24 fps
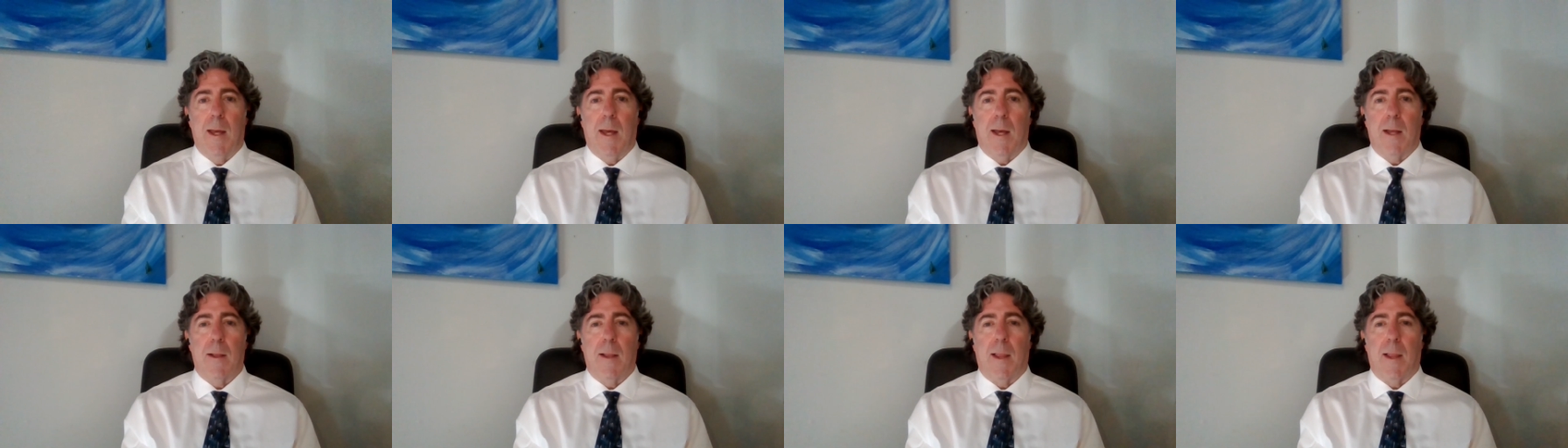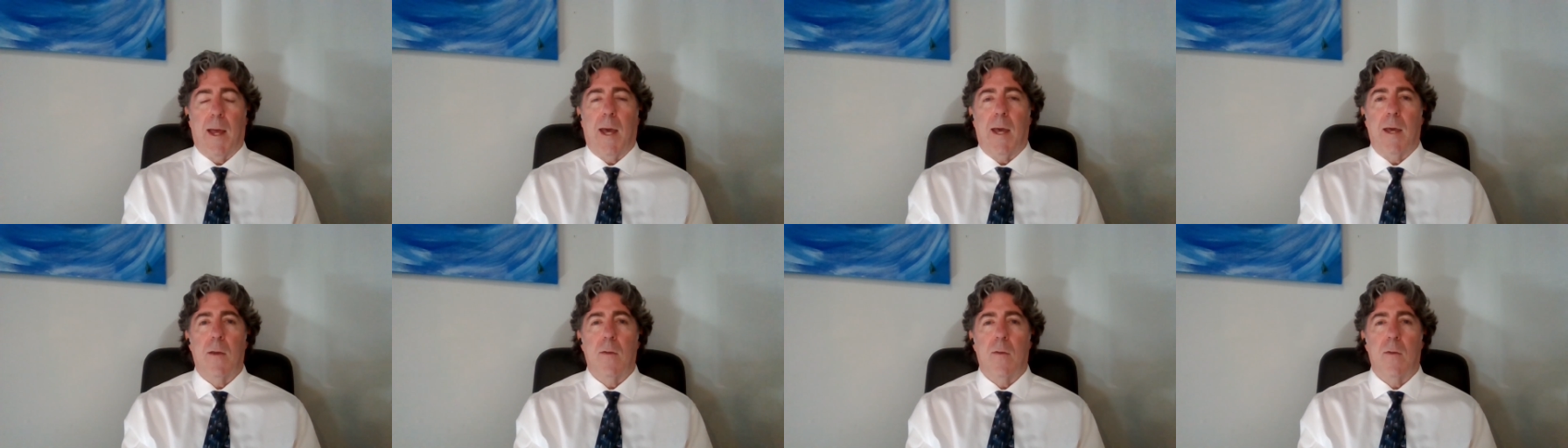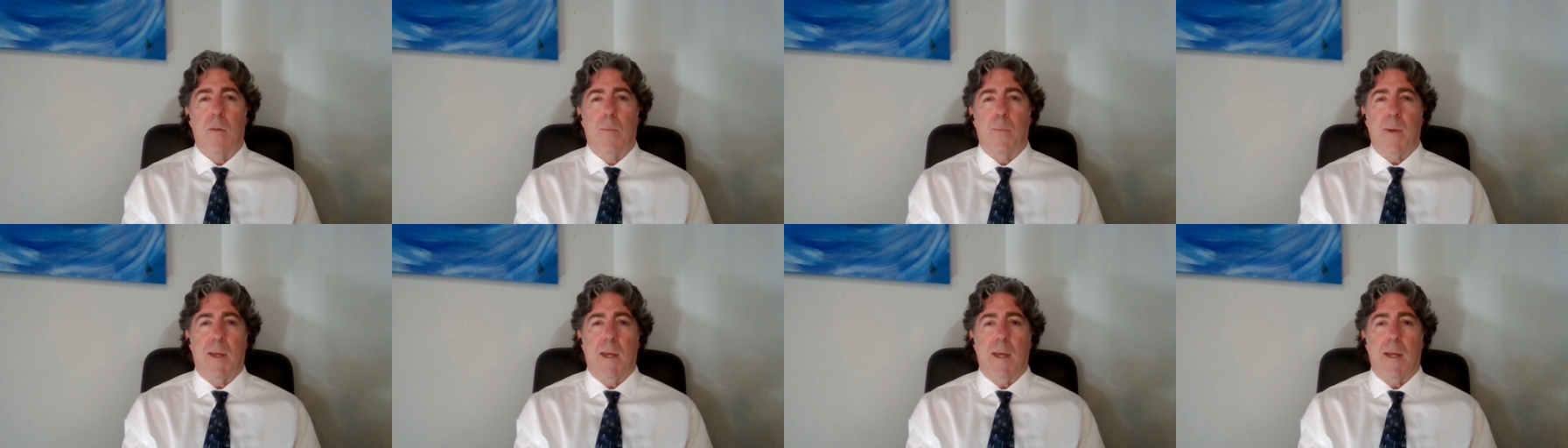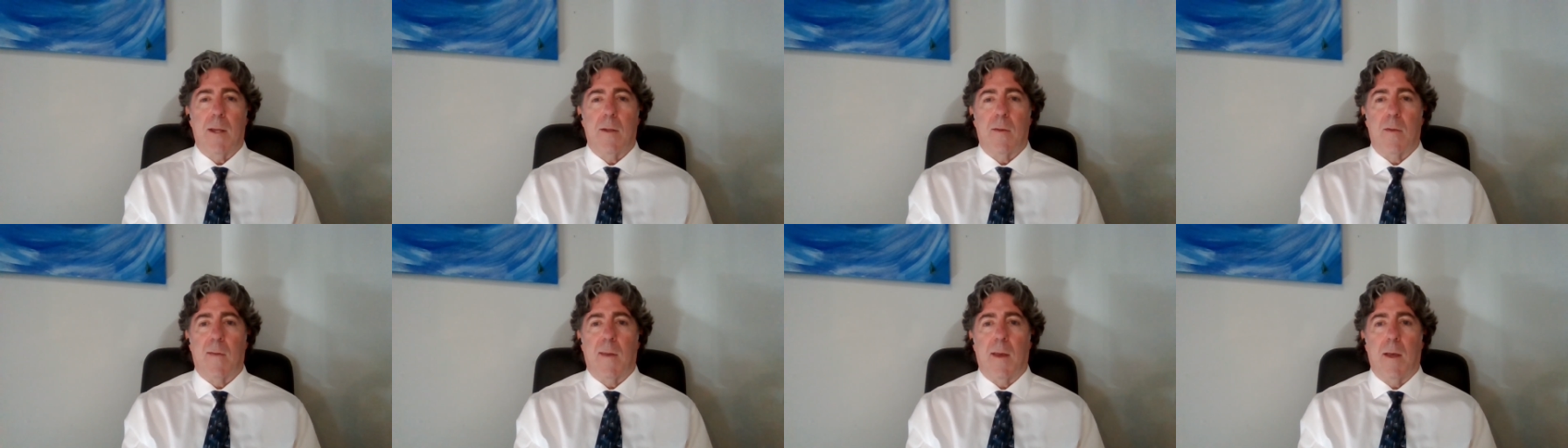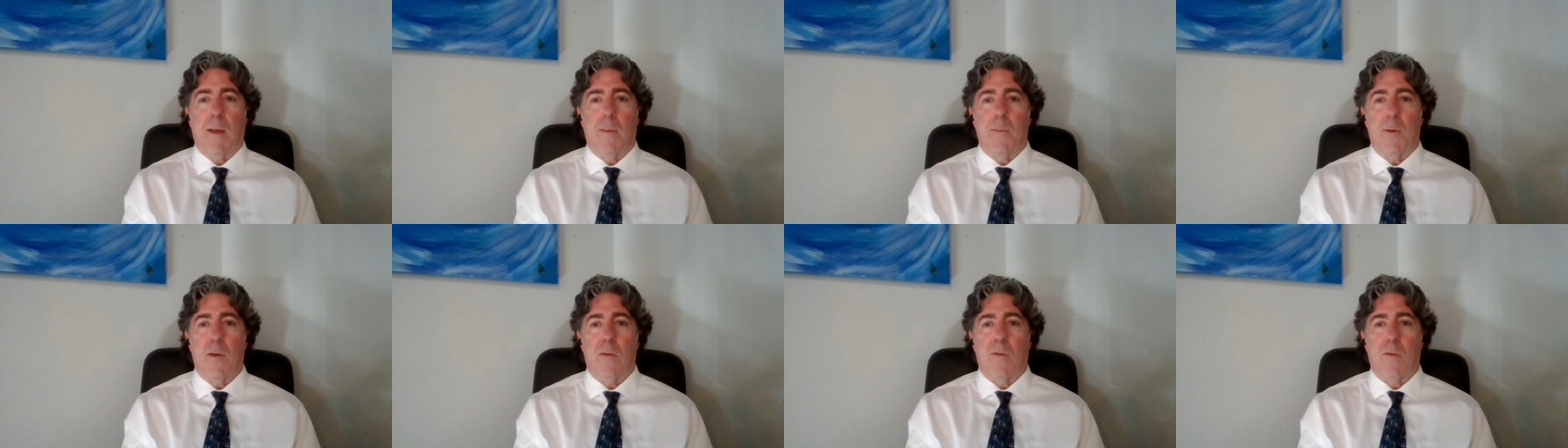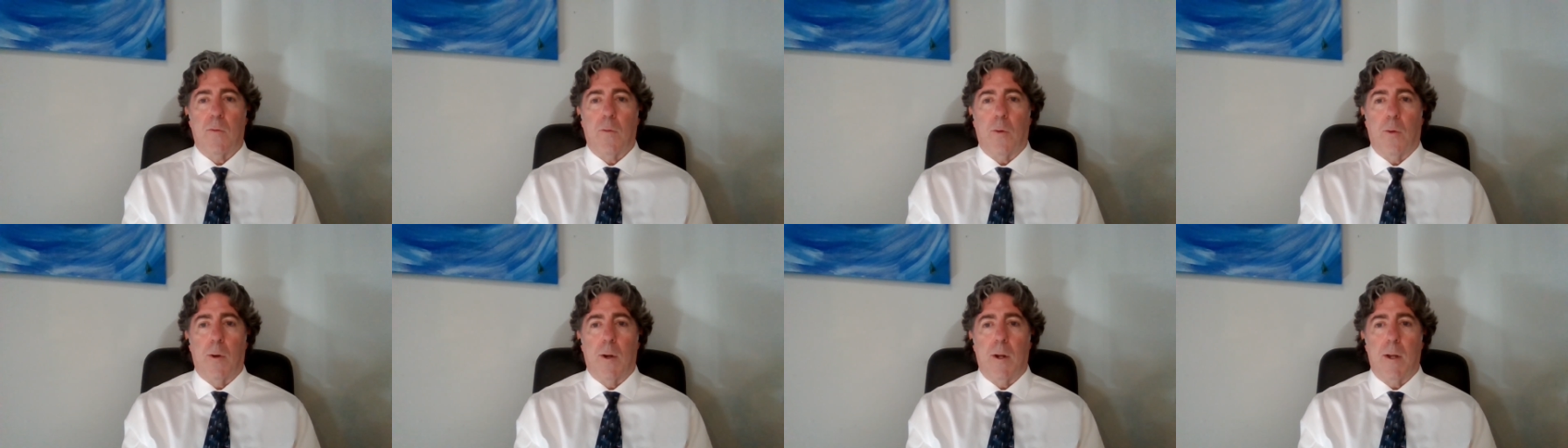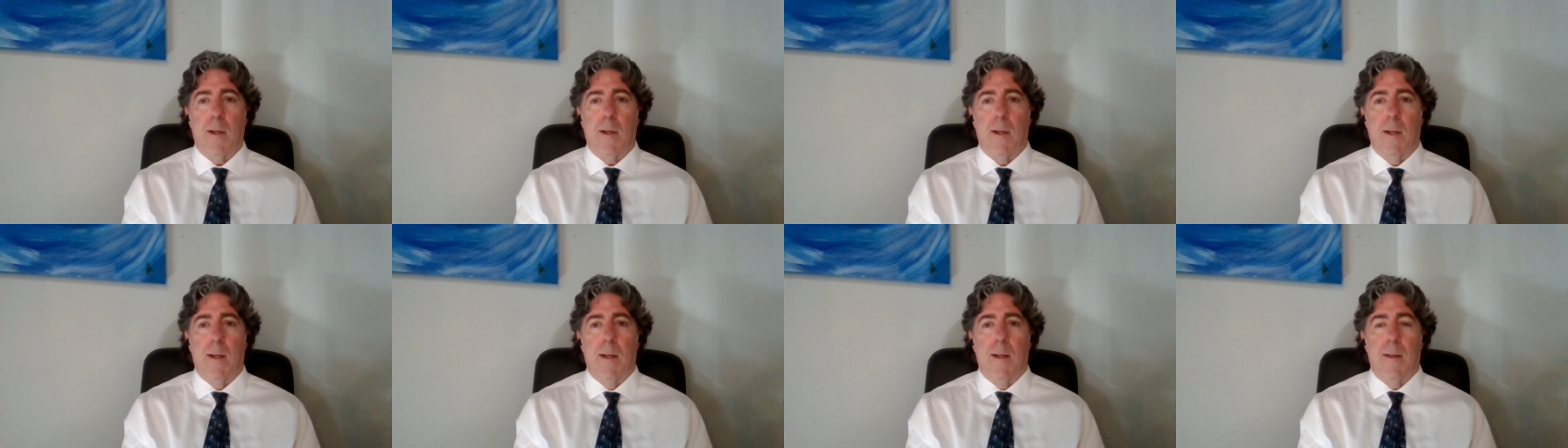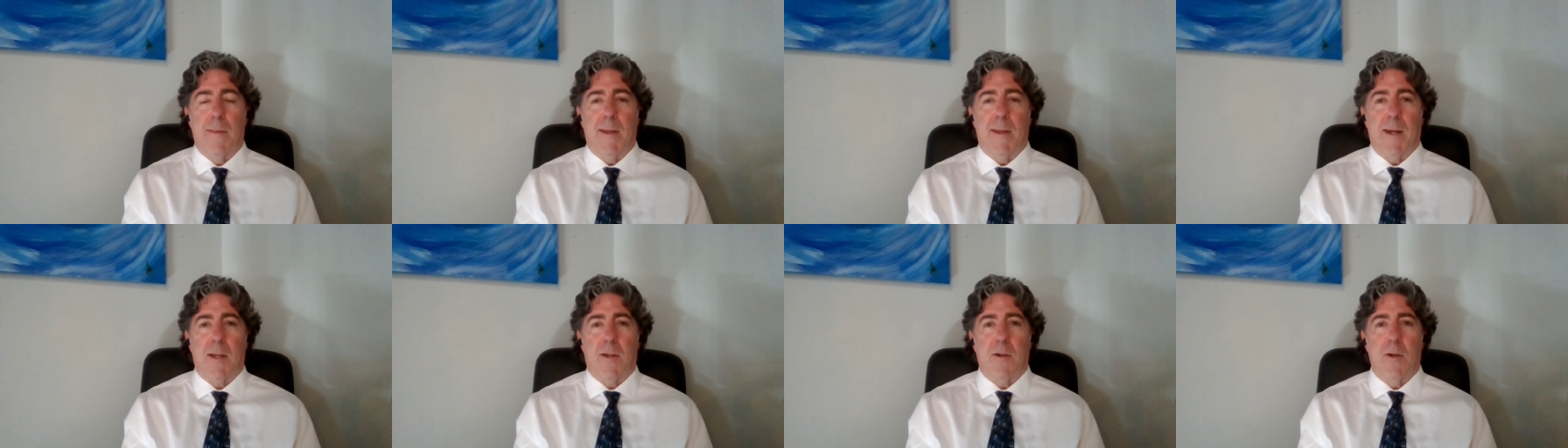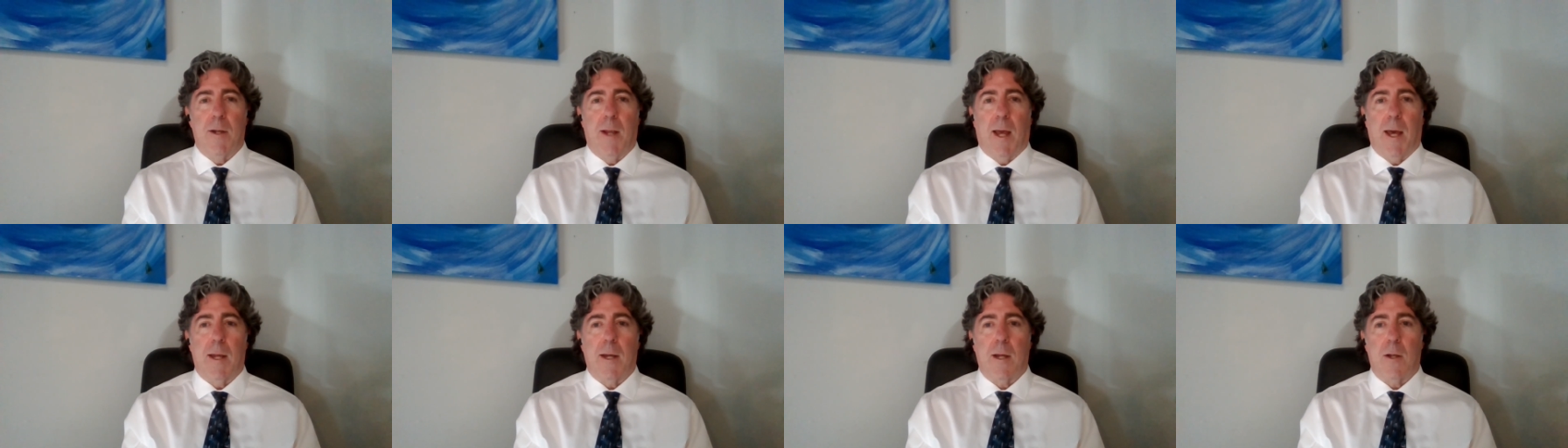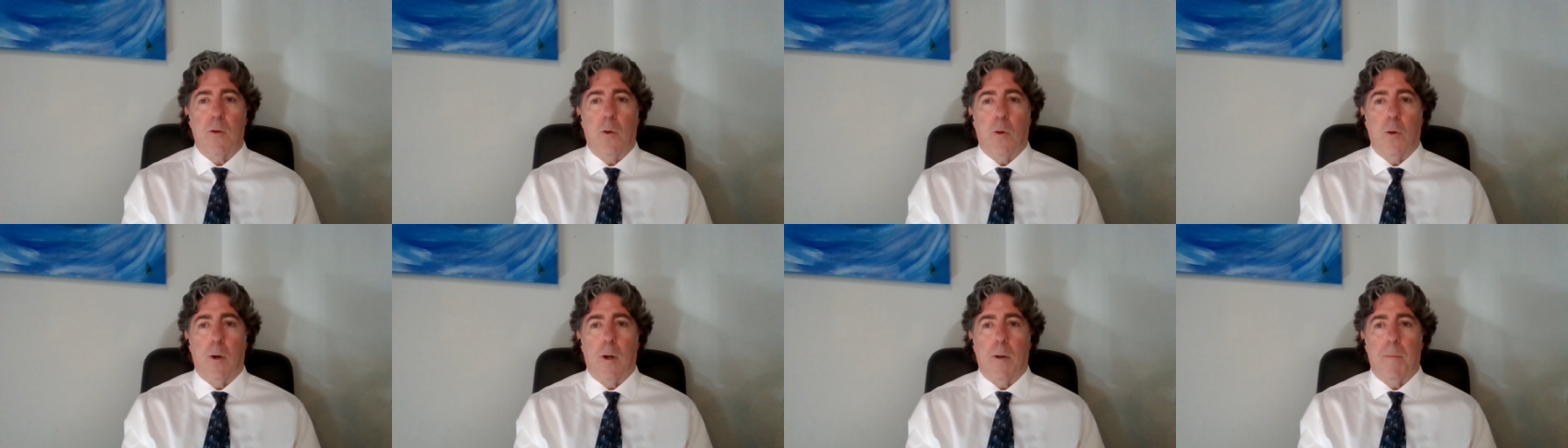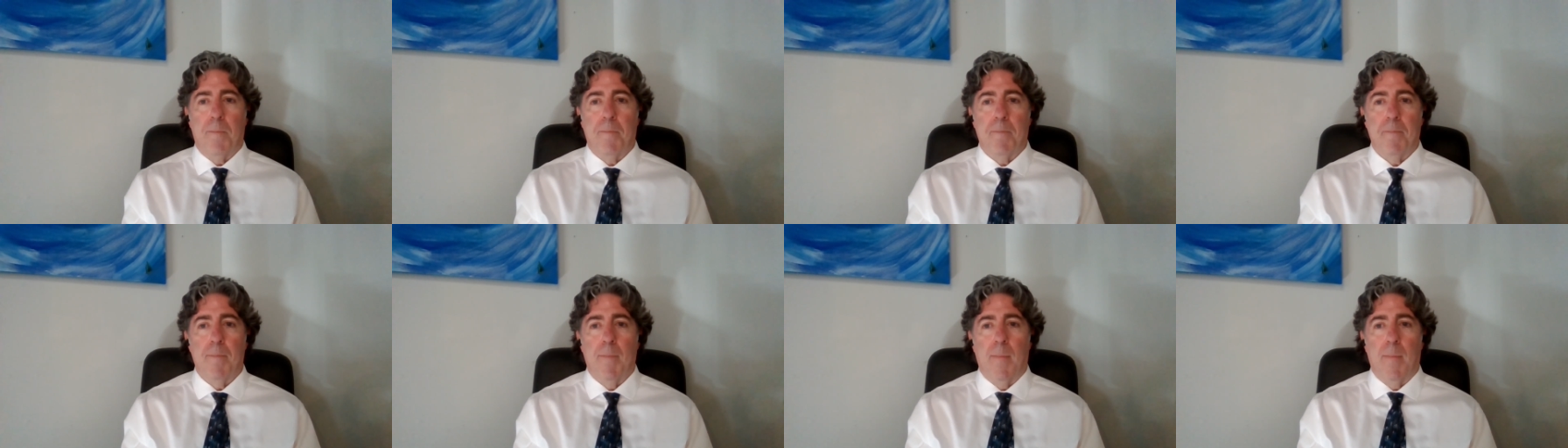and lies began to tell me a story that I could not ignore.